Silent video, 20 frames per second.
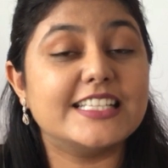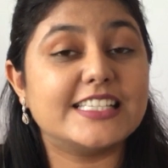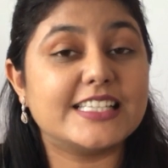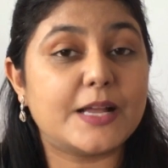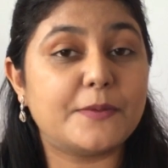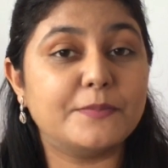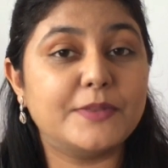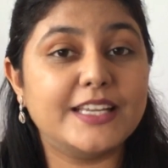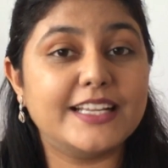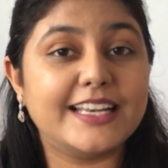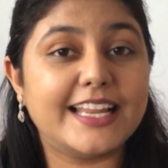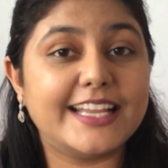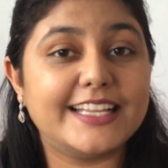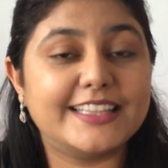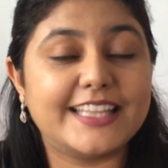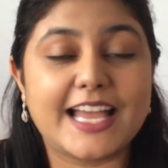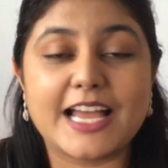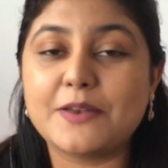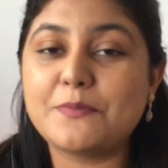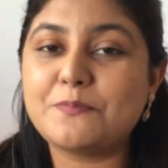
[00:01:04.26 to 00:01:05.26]
in something like
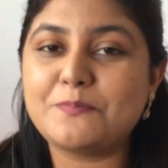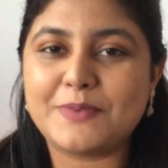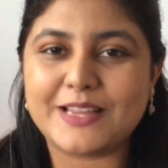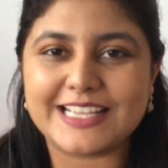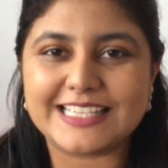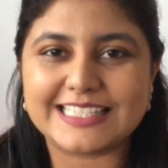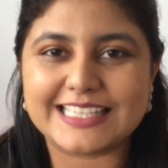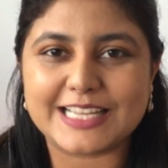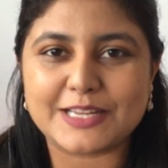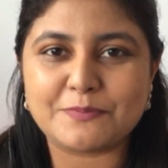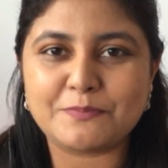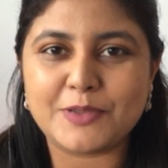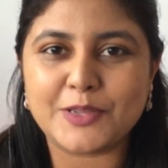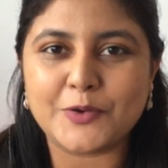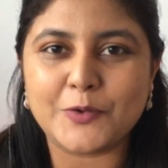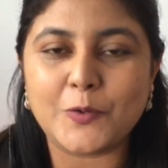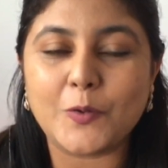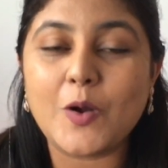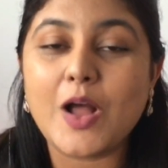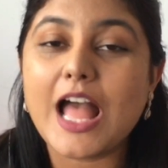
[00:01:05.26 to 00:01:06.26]
that, please let me
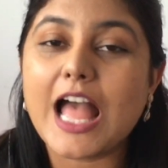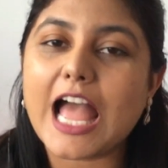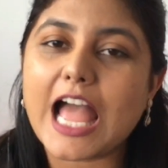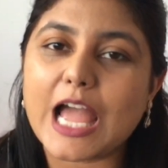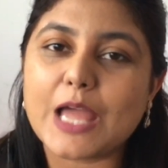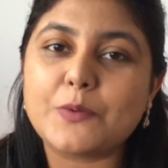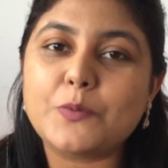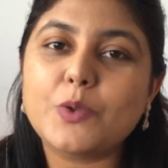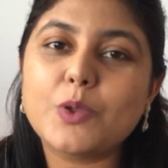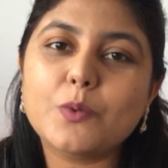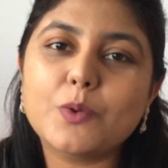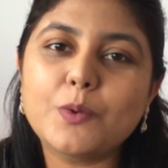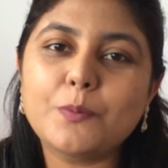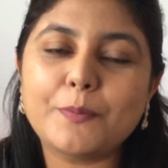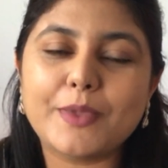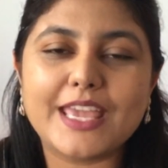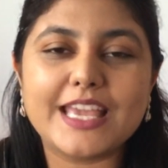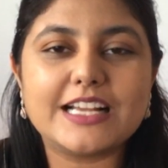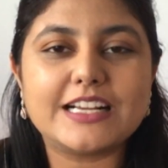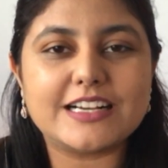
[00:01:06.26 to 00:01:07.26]
know and we will
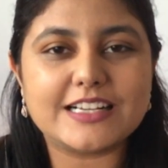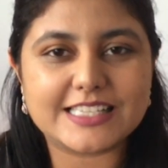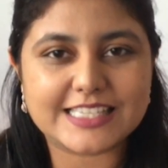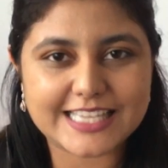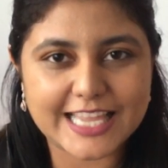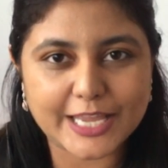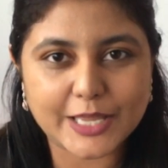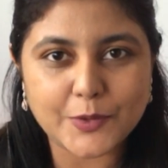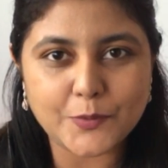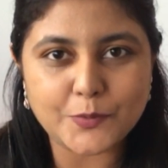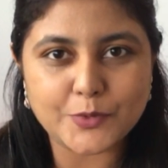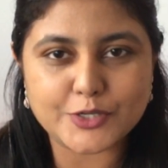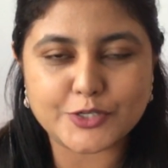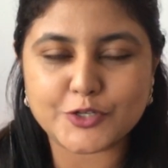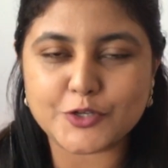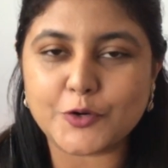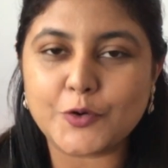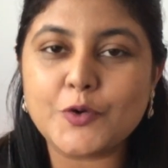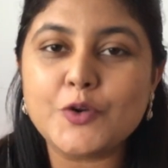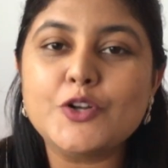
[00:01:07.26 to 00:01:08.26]
make a second
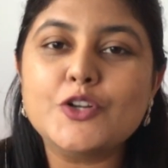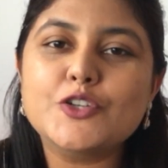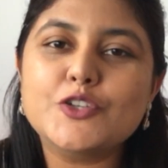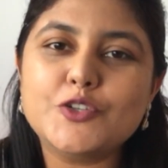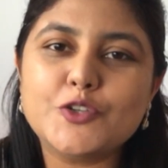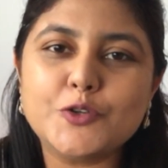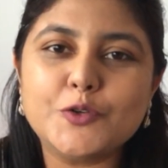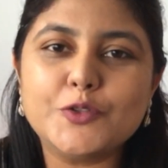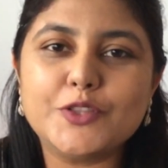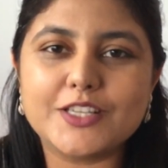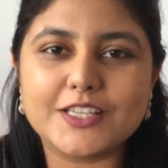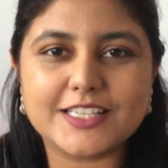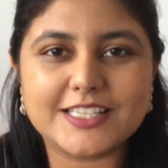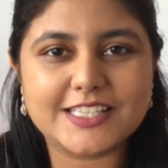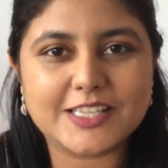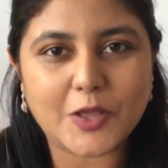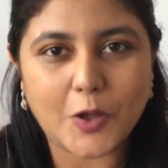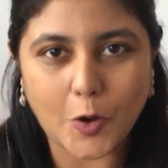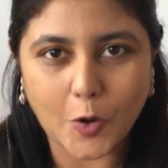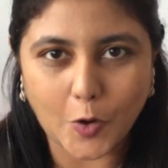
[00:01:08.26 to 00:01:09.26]
video to
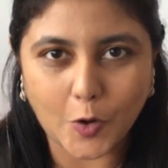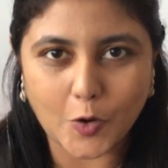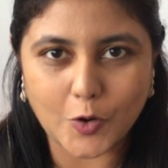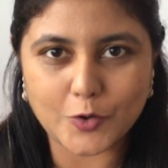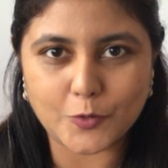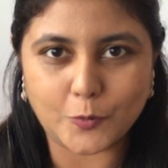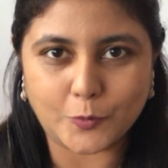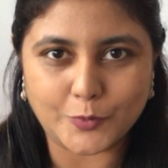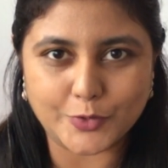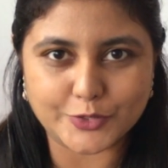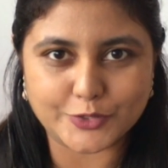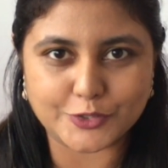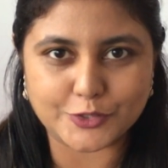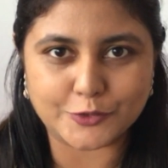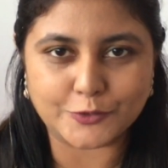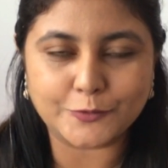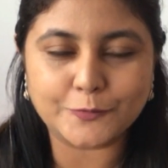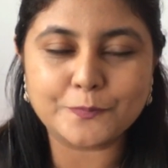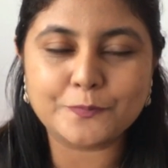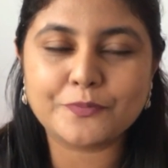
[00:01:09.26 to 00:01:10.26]
this haul video.